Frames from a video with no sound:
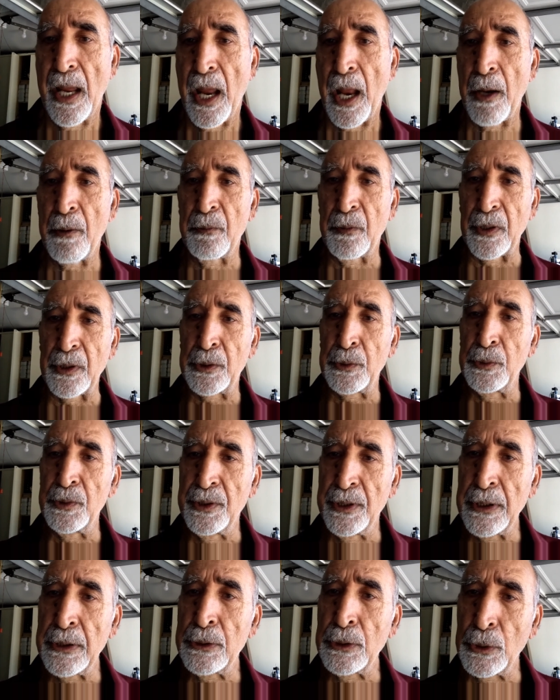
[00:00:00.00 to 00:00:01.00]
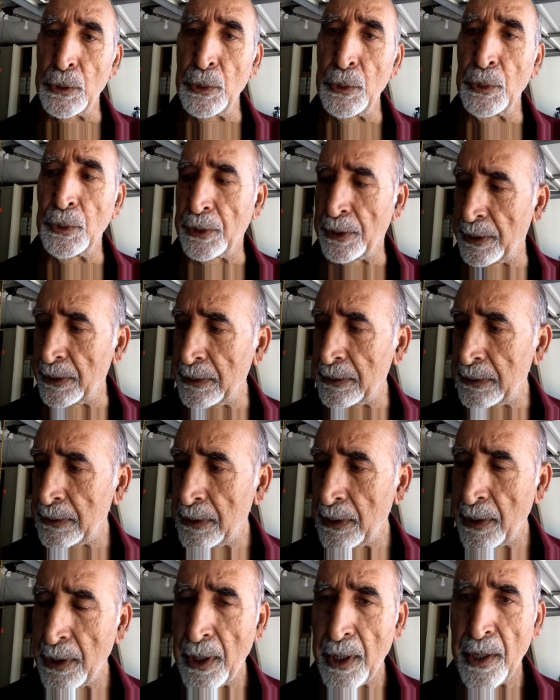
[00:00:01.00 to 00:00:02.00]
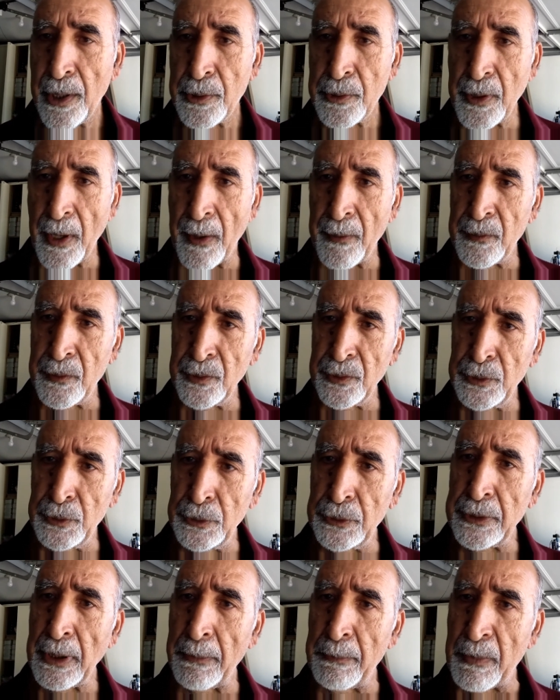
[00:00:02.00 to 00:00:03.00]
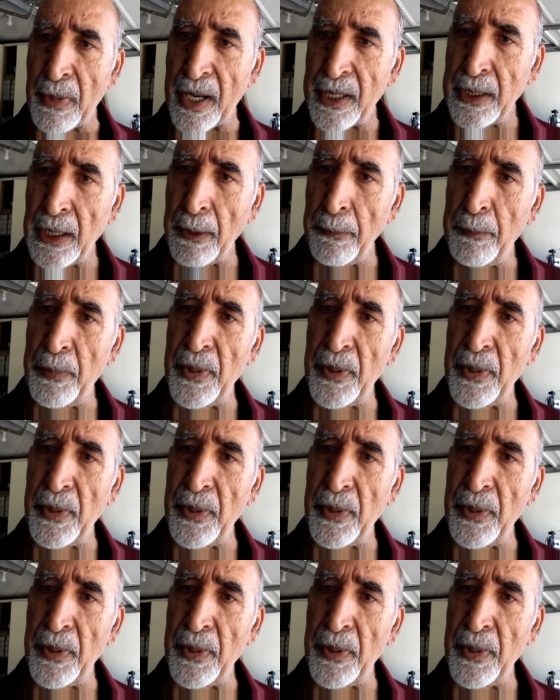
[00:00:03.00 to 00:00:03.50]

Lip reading: And what you need to do is you have to use a metal